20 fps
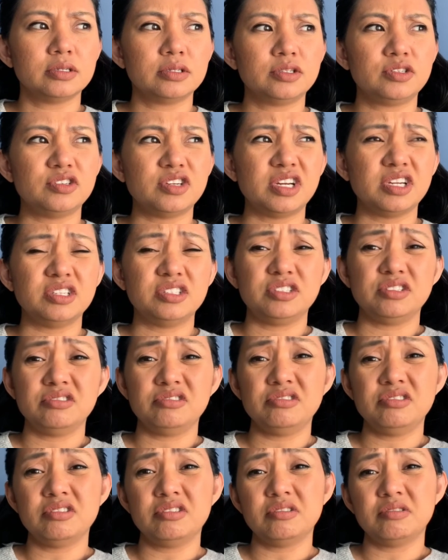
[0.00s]
trying to,
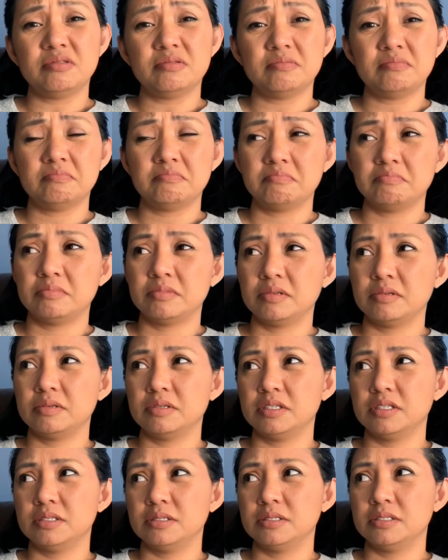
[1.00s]
you know,
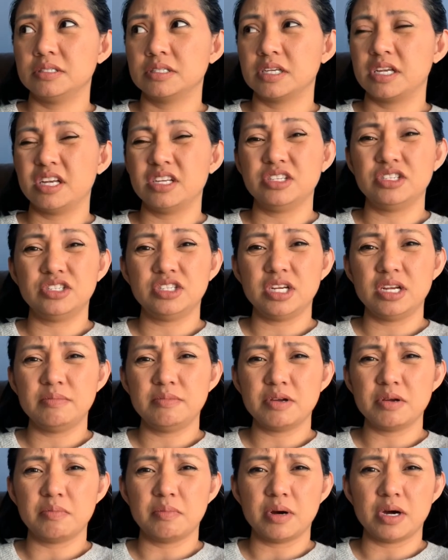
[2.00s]
skin
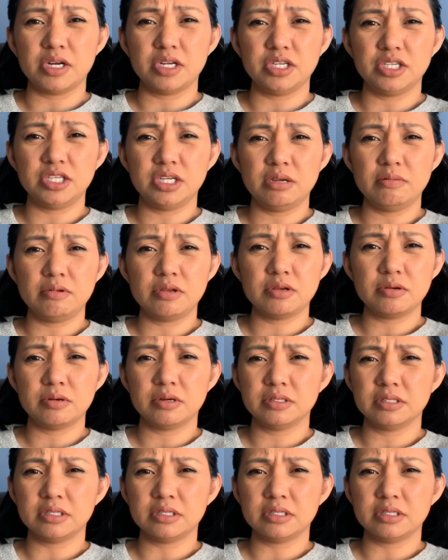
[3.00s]
shaming or body shaming you,